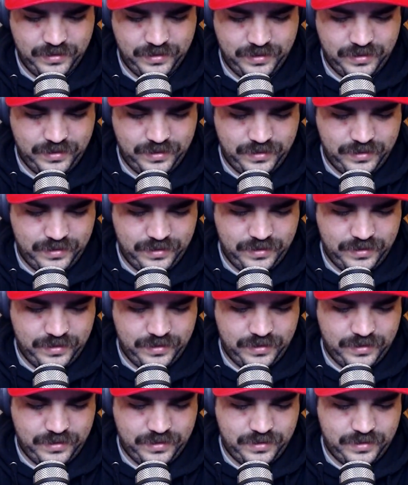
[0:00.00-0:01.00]

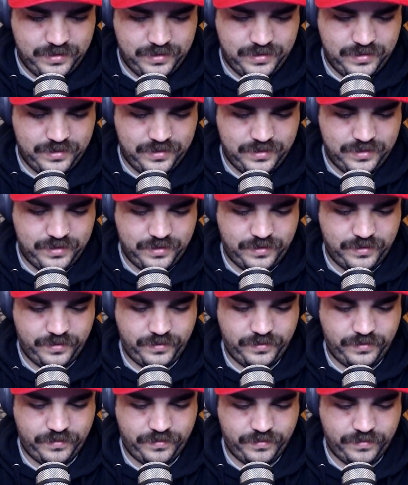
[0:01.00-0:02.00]

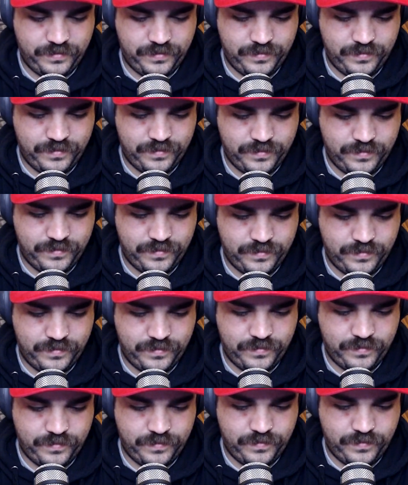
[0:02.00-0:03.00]

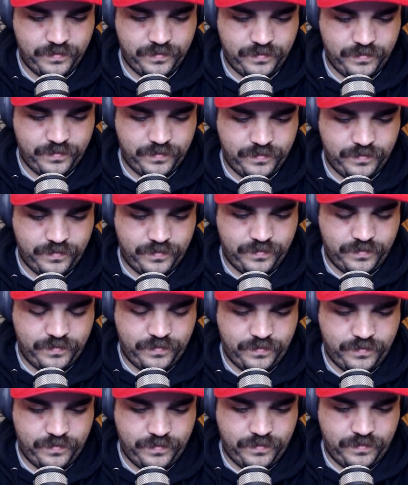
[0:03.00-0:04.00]

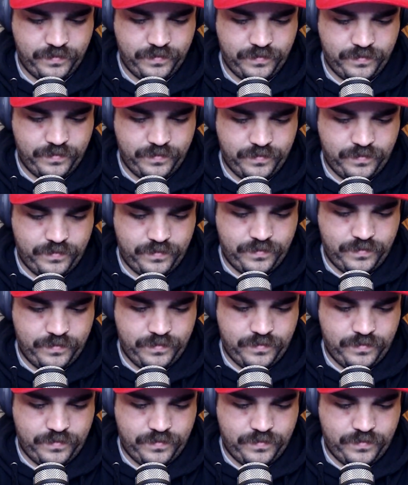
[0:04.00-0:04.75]
(not speaking)